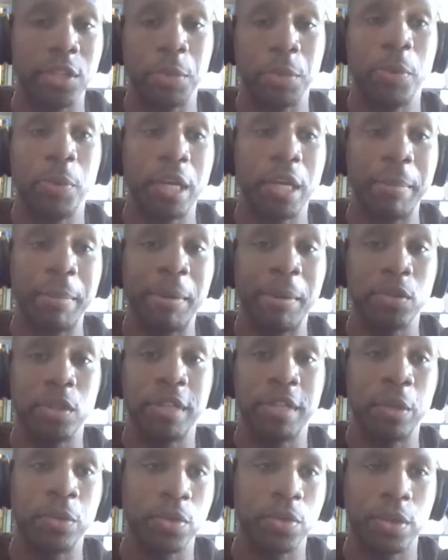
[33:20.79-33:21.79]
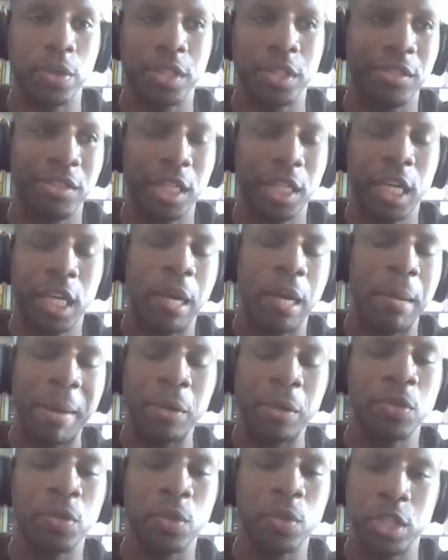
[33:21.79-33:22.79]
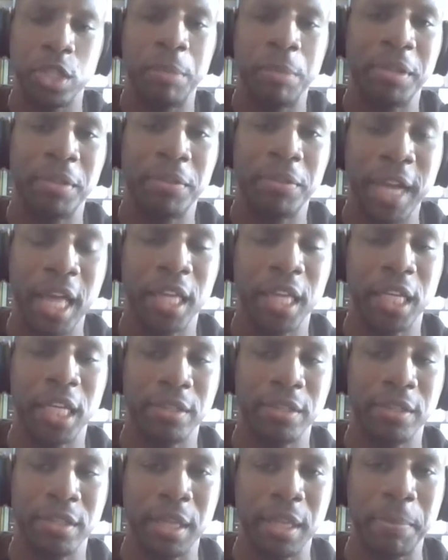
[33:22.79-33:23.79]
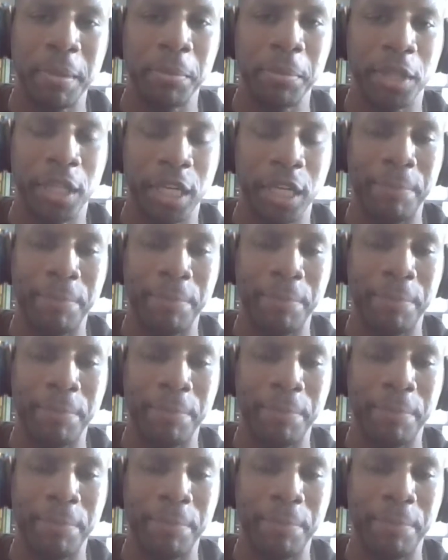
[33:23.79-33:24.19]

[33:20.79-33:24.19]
So your point about sort of outsourcing is, I'm outsourcing it, but the reality is that people are getting